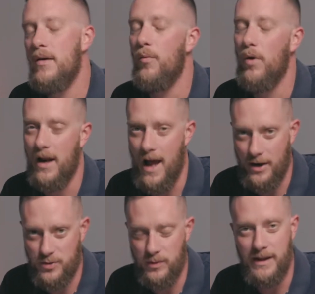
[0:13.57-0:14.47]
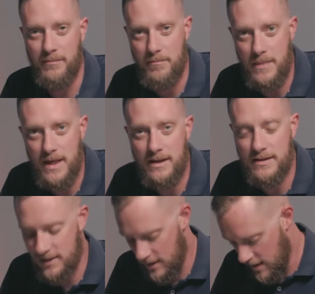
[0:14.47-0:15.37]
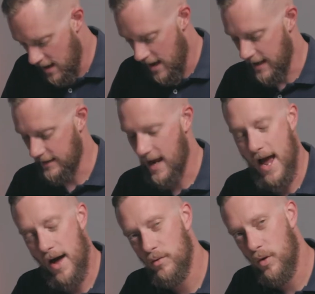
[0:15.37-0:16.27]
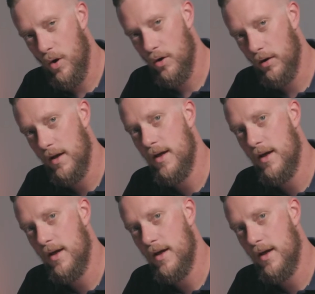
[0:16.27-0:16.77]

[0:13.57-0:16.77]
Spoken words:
what it actually means, and how long